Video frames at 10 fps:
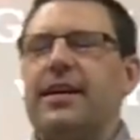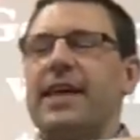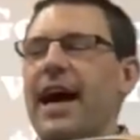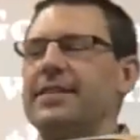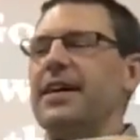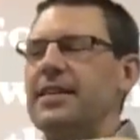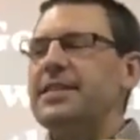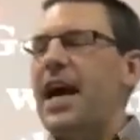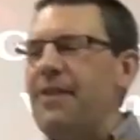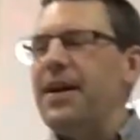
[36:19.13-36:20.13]
God
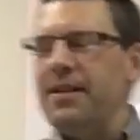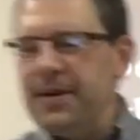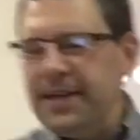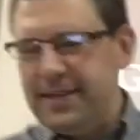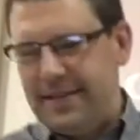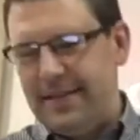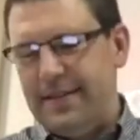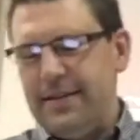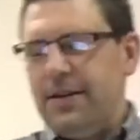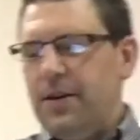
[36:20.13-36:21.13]
does have
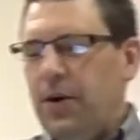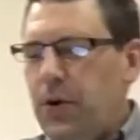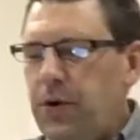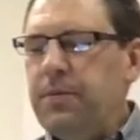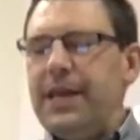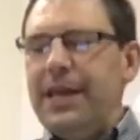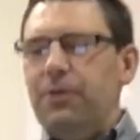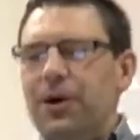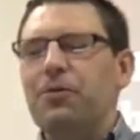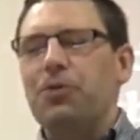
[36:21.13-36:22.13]
enemies whom he
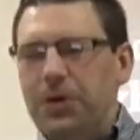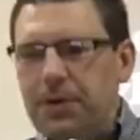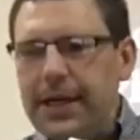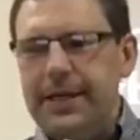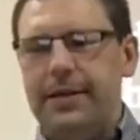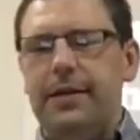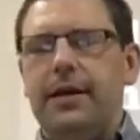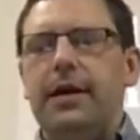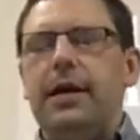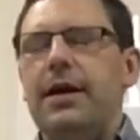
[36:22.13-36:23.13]
will ruin
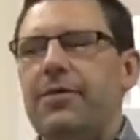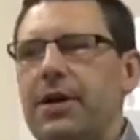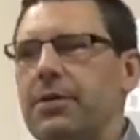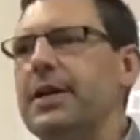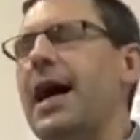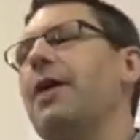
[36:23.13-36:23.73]
if they will not